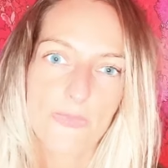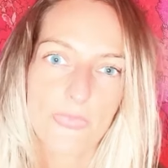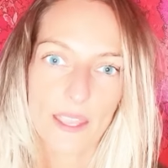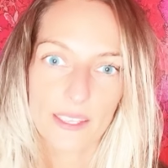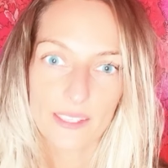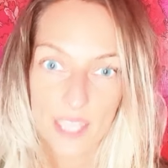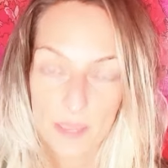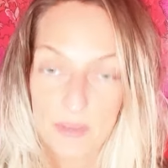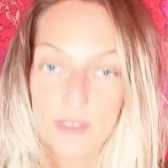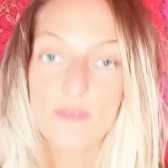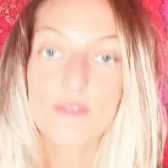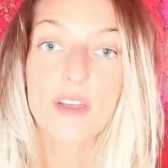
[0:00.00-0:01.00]
I came in a
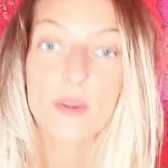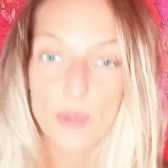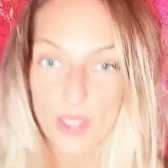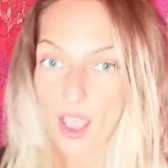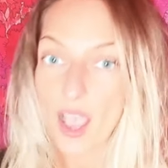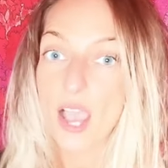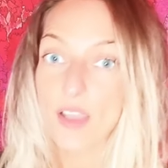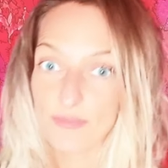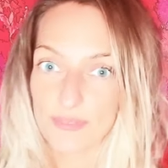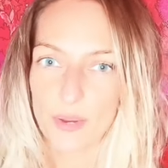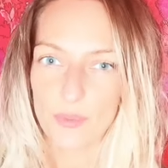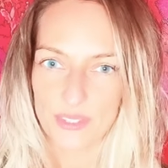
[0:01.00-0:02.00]
very high
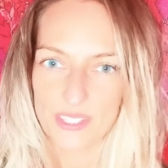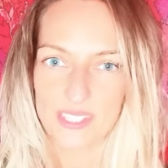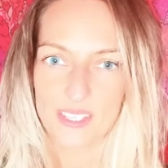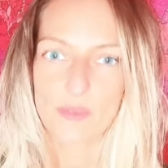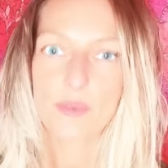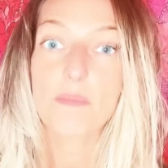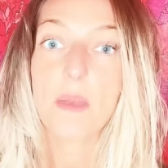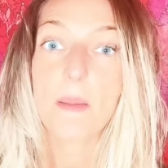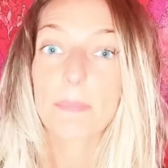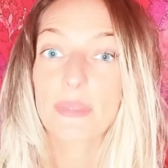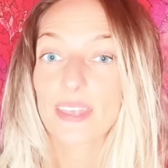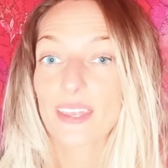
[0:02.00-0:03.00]
frequency. I
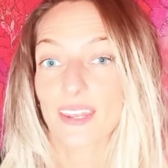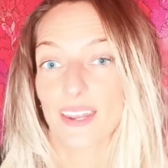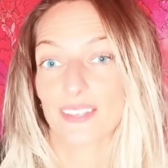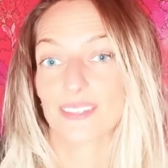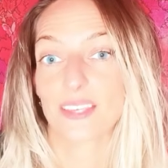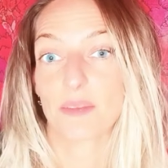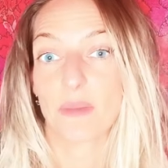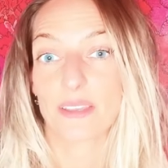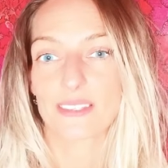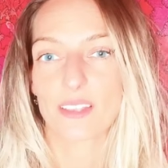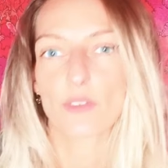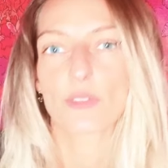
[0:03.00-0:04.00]
remember that, and I sent
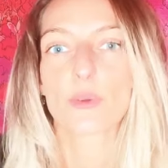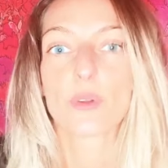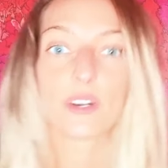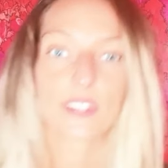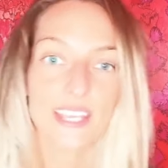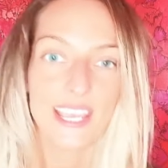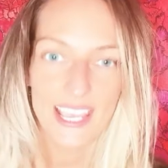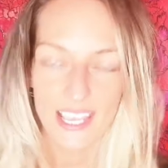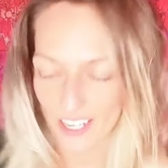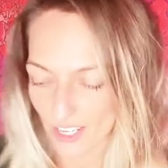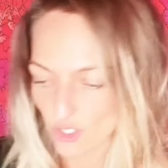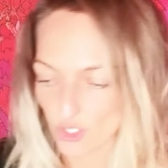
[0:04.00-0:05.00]
myself to earth. And
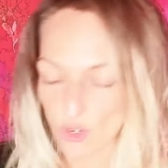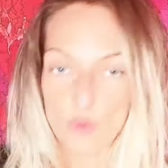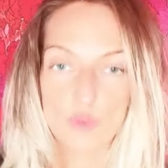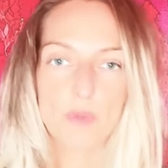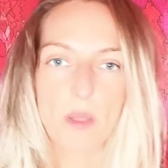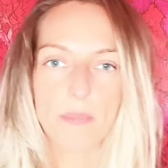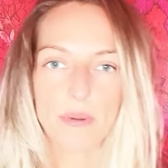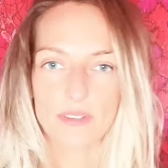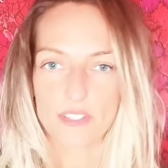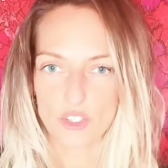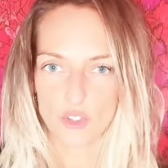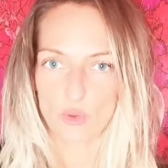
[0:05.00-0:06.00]
I chose my parents.
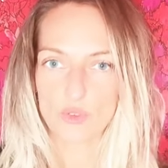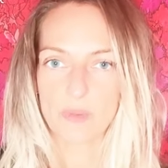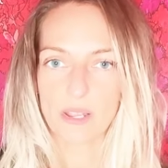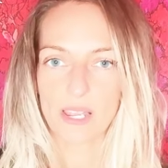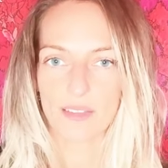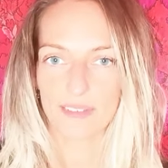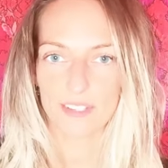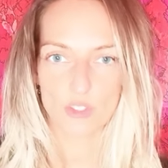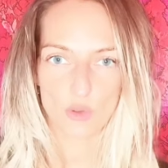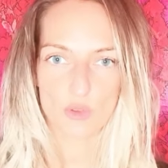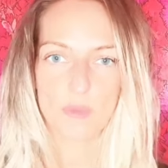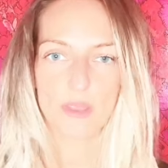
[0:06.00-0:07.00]
I chose my life. I
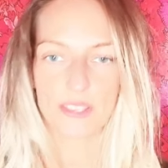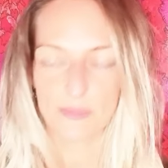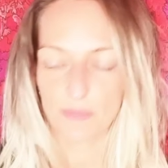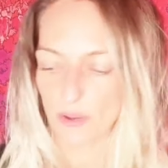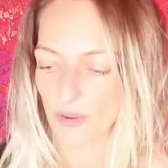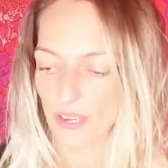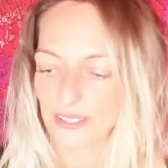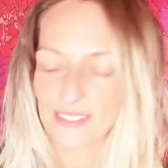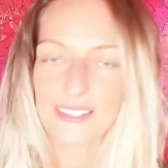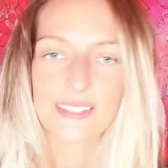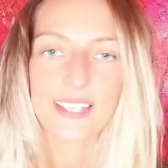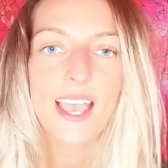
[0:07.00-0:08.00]
chose my
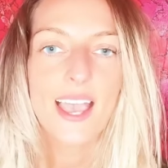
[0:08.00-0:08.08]
experiences.